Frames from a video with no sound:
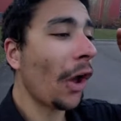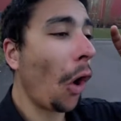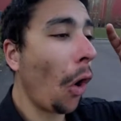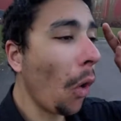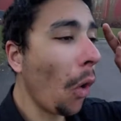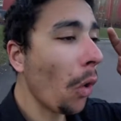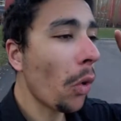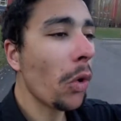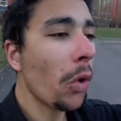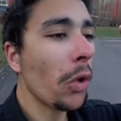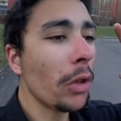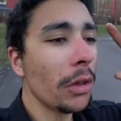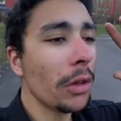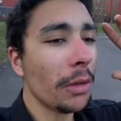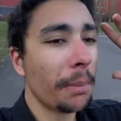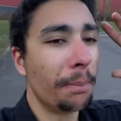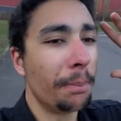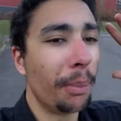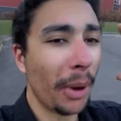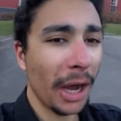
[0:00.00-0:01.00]

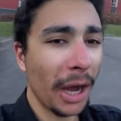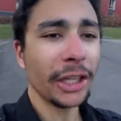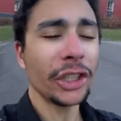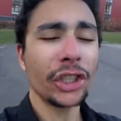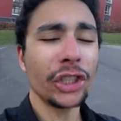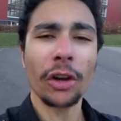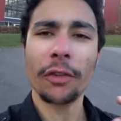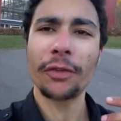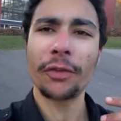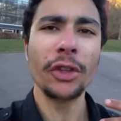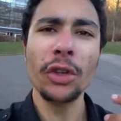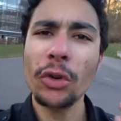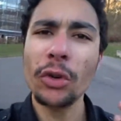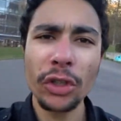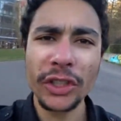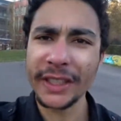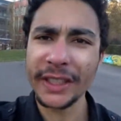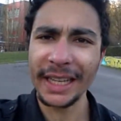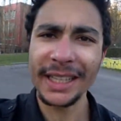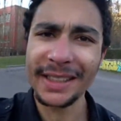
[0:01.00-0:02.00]
whole bunch of new
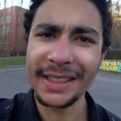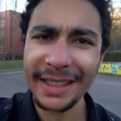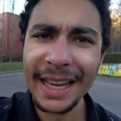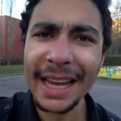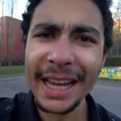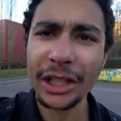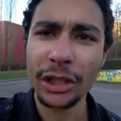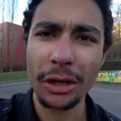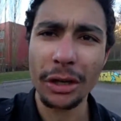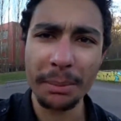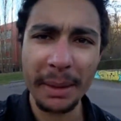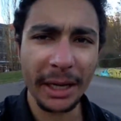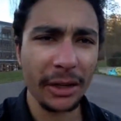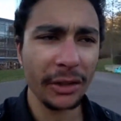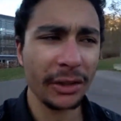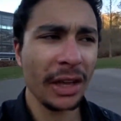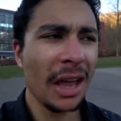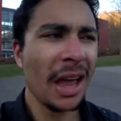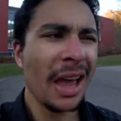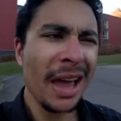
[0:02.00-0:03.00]
sensation
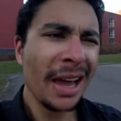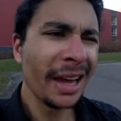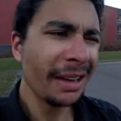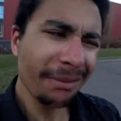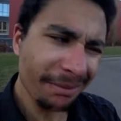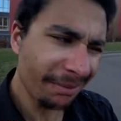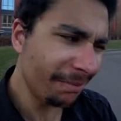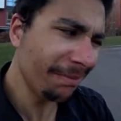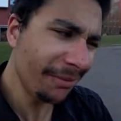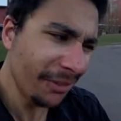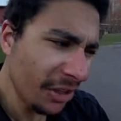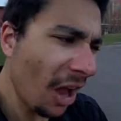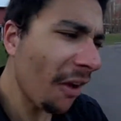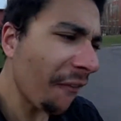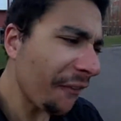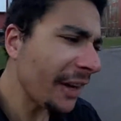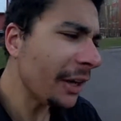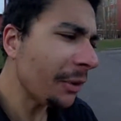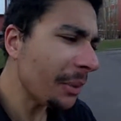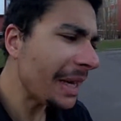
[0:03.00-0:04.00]
because
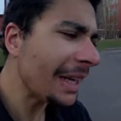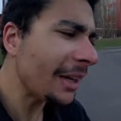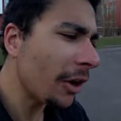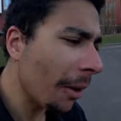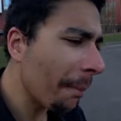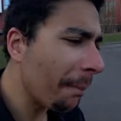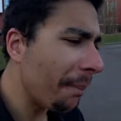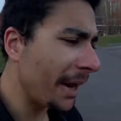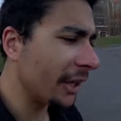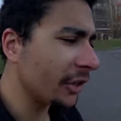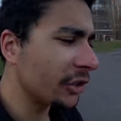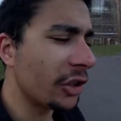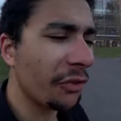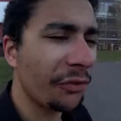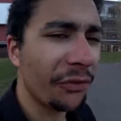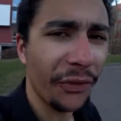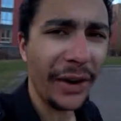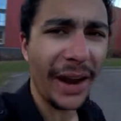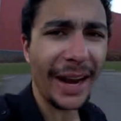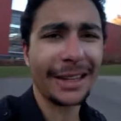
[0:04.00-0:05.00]
nothing really compares the
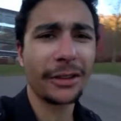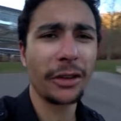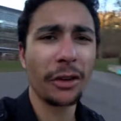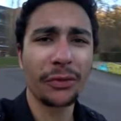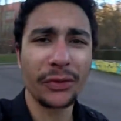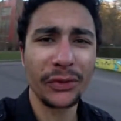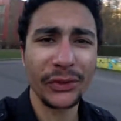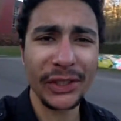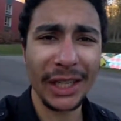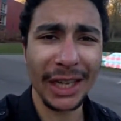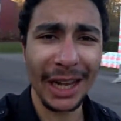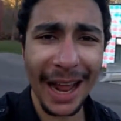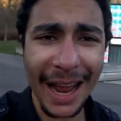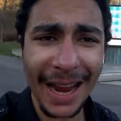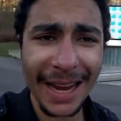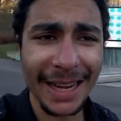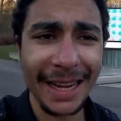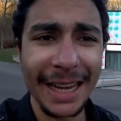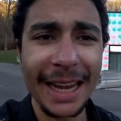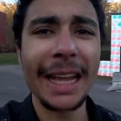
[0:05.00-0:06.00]
fact of
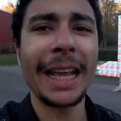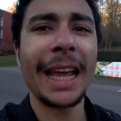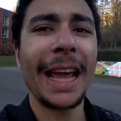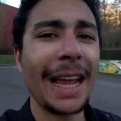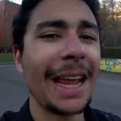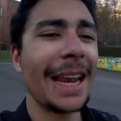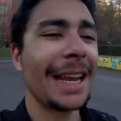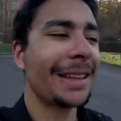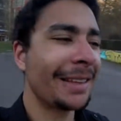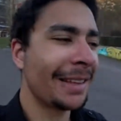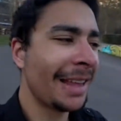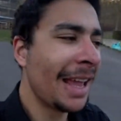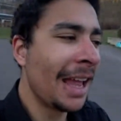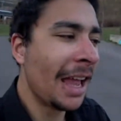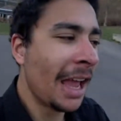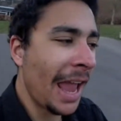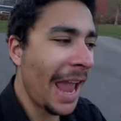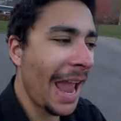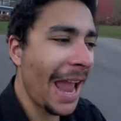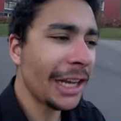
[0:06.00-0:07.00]
sliding. It, it's
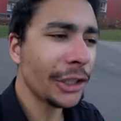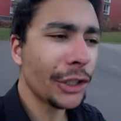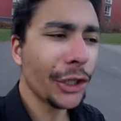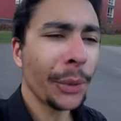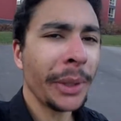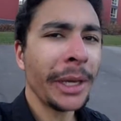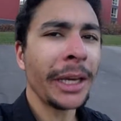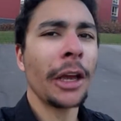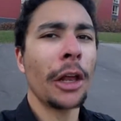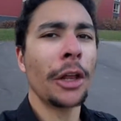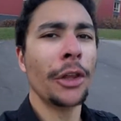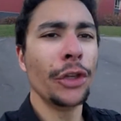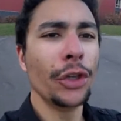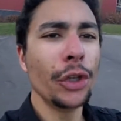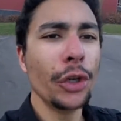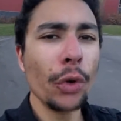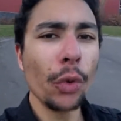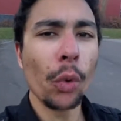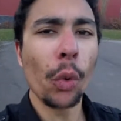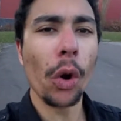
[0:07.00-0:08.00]
entering a
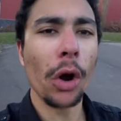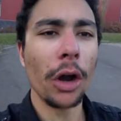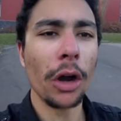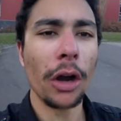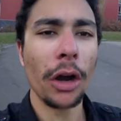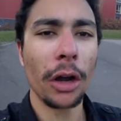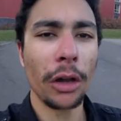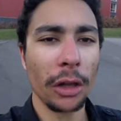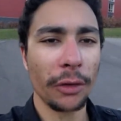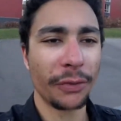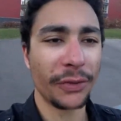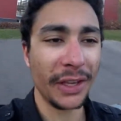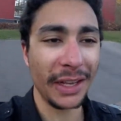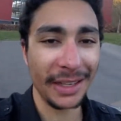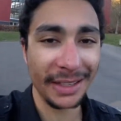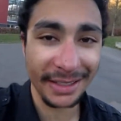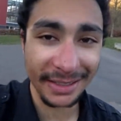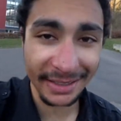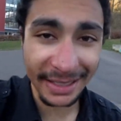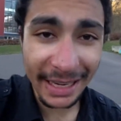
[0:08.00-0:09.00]
new world of
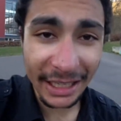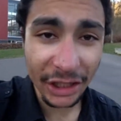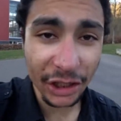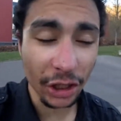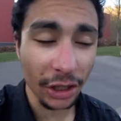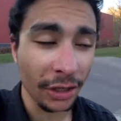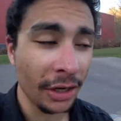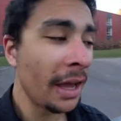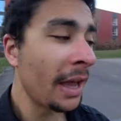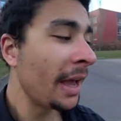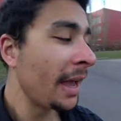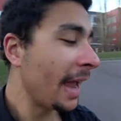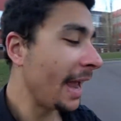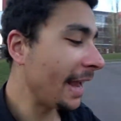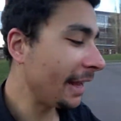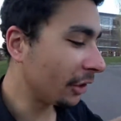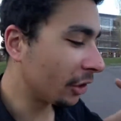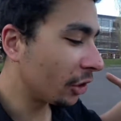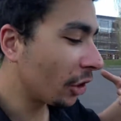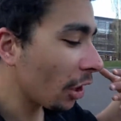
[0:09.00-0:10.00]
sensation
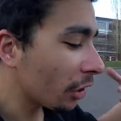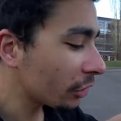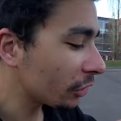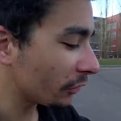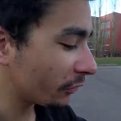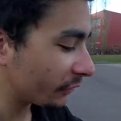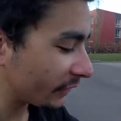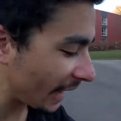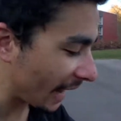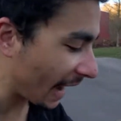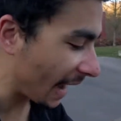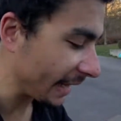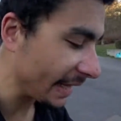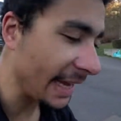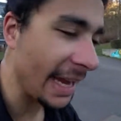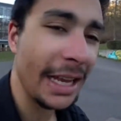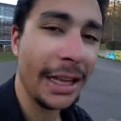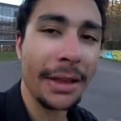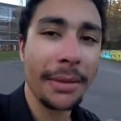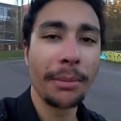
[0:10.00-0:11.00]
and because of that
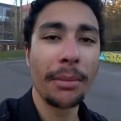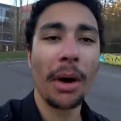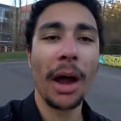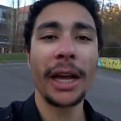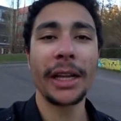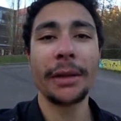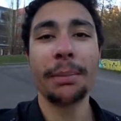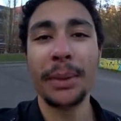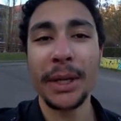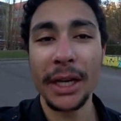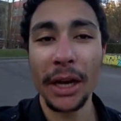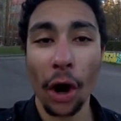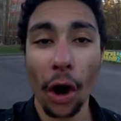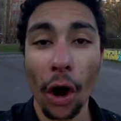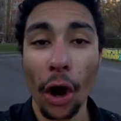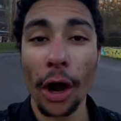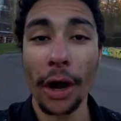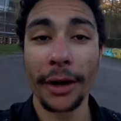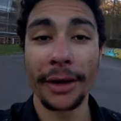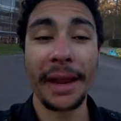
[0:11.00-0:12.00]
it might be
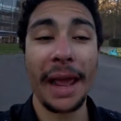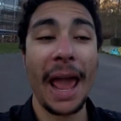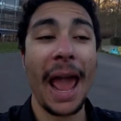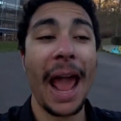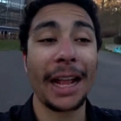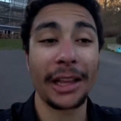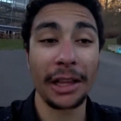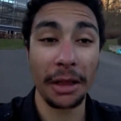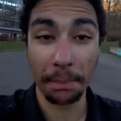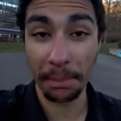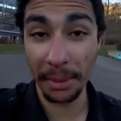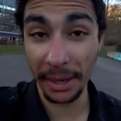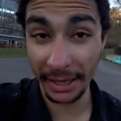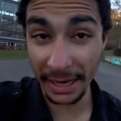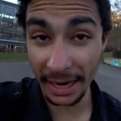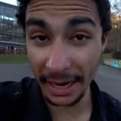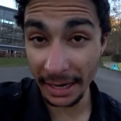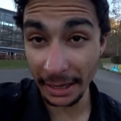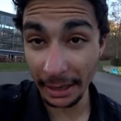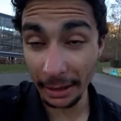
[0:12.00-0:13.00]
hard at the
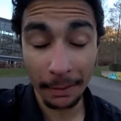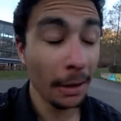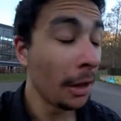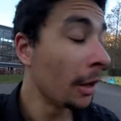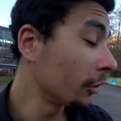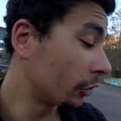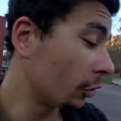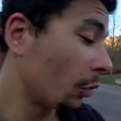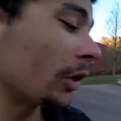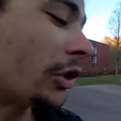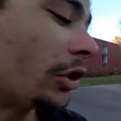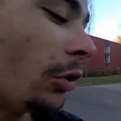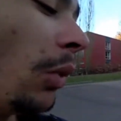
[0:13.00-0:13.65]
beginning. So what